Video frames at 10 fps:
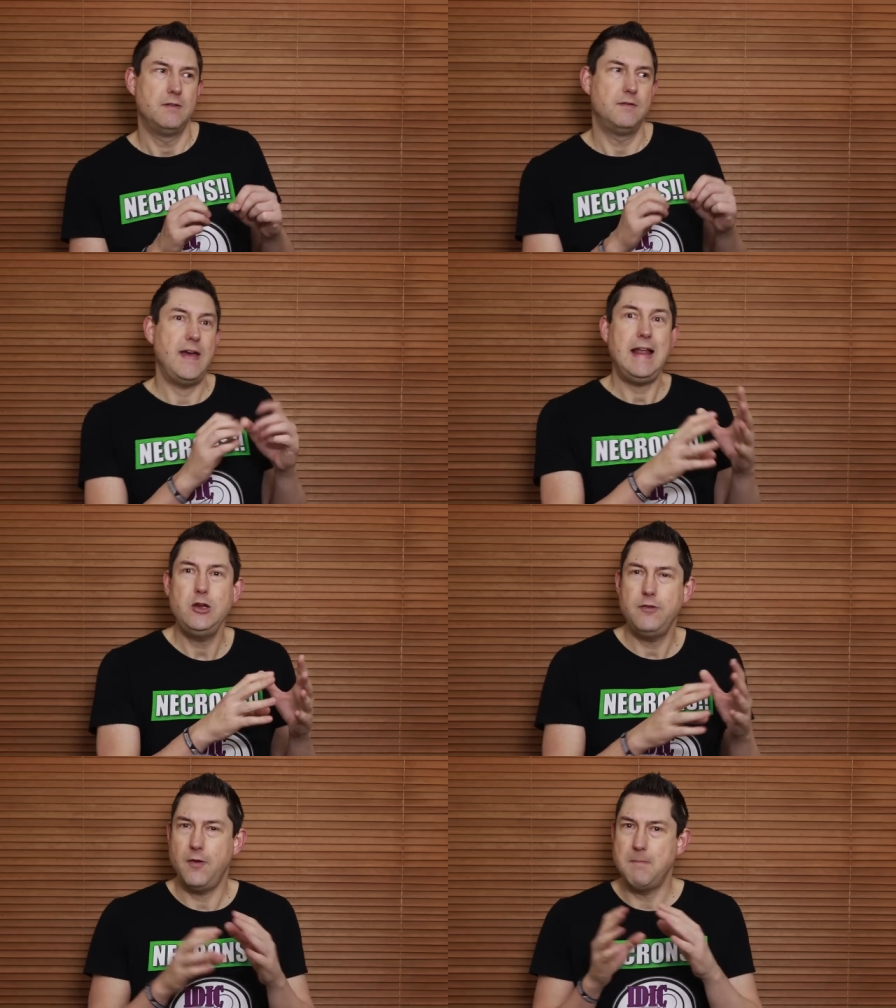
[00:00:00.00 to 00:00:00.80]

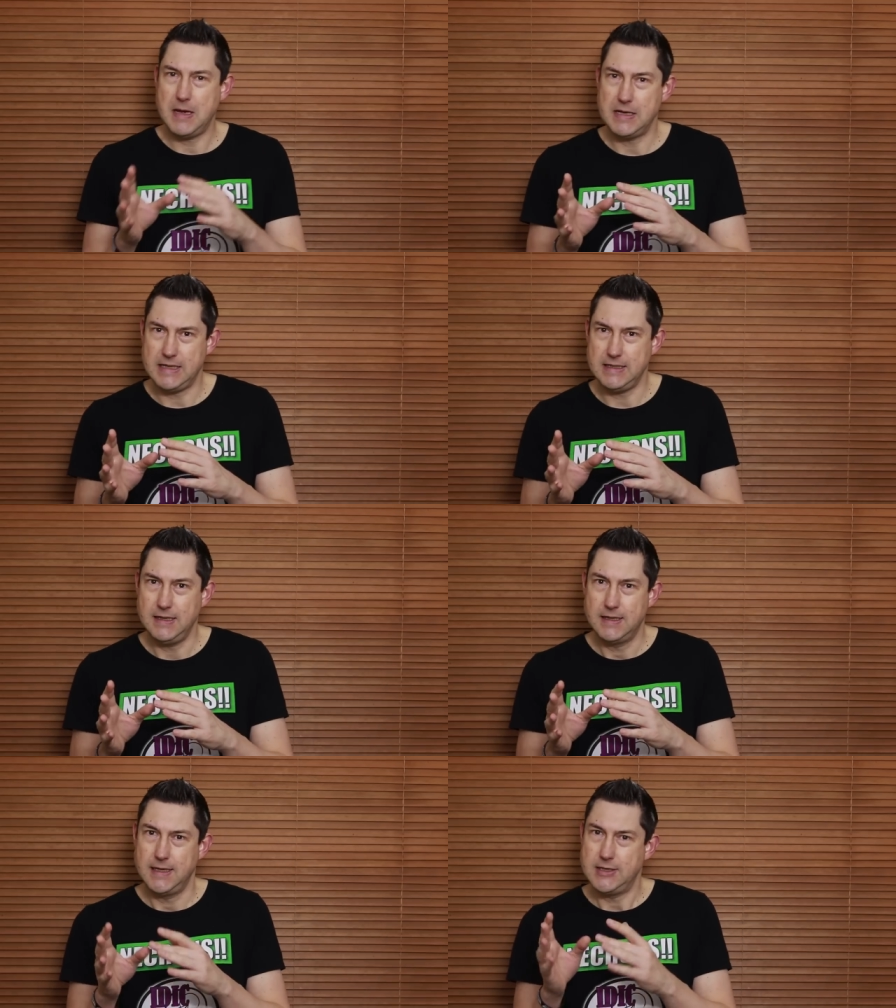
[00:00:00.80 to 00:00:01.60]
value for
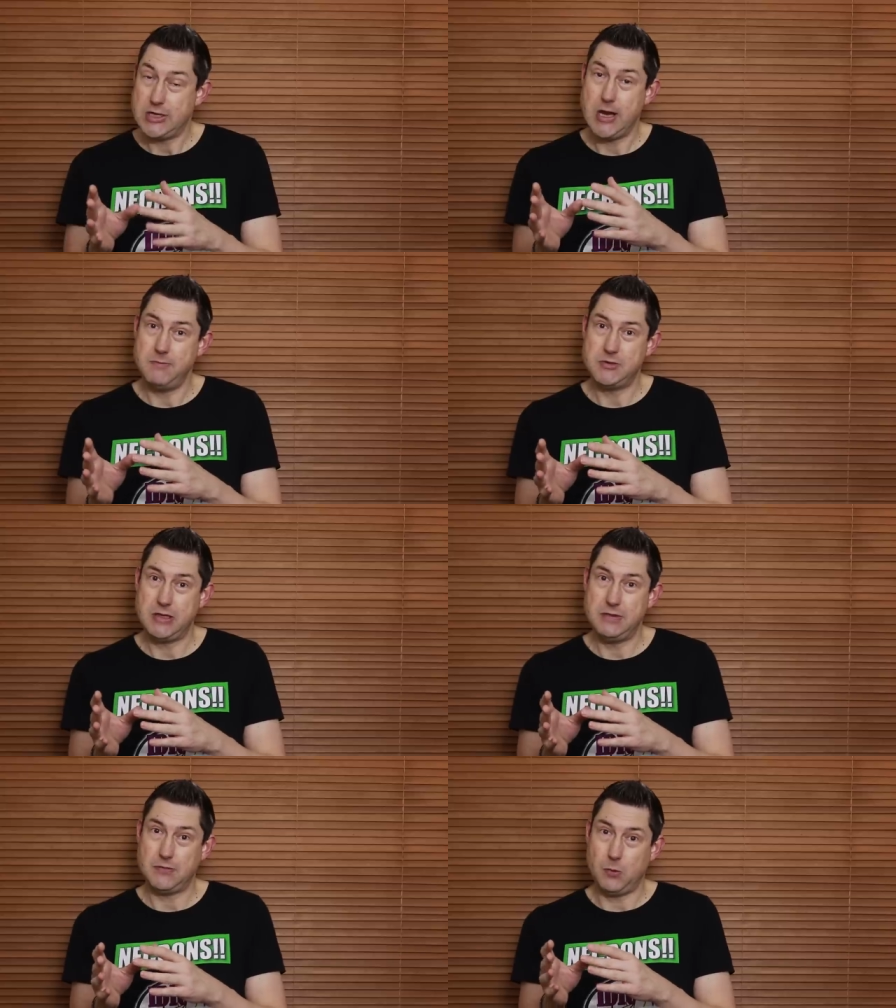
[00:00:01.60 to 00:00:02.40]
money in terms
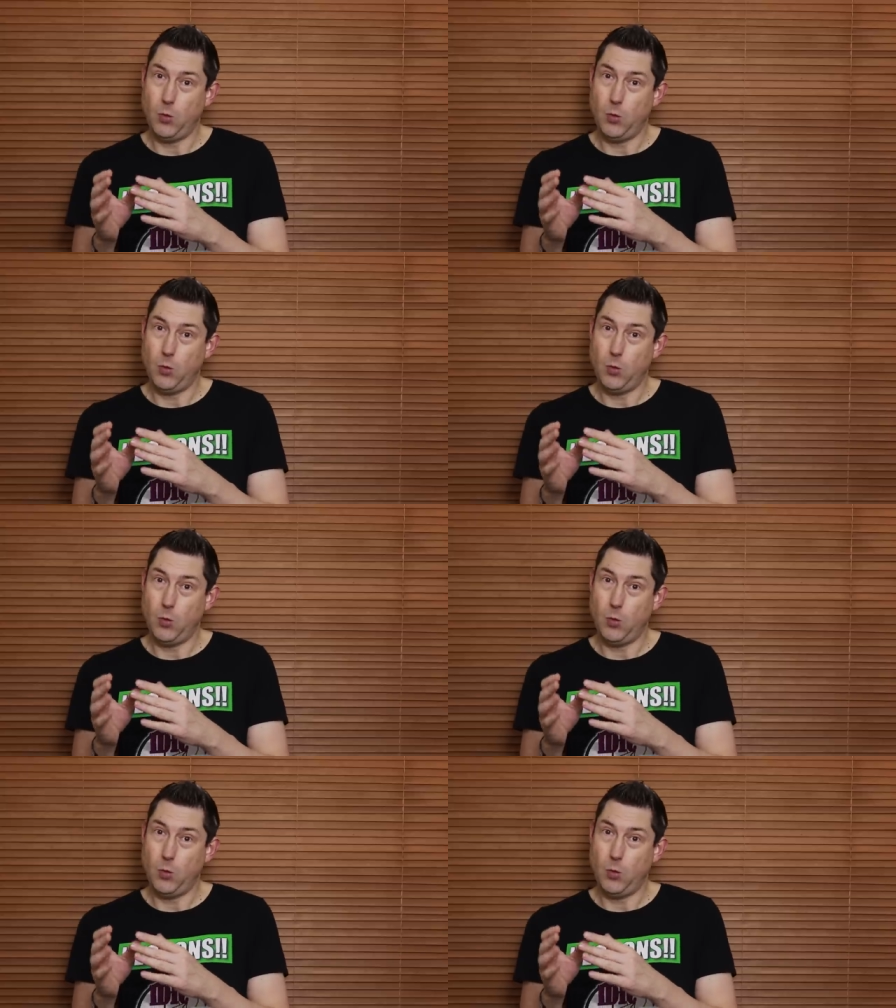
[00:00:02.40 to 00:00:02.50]
of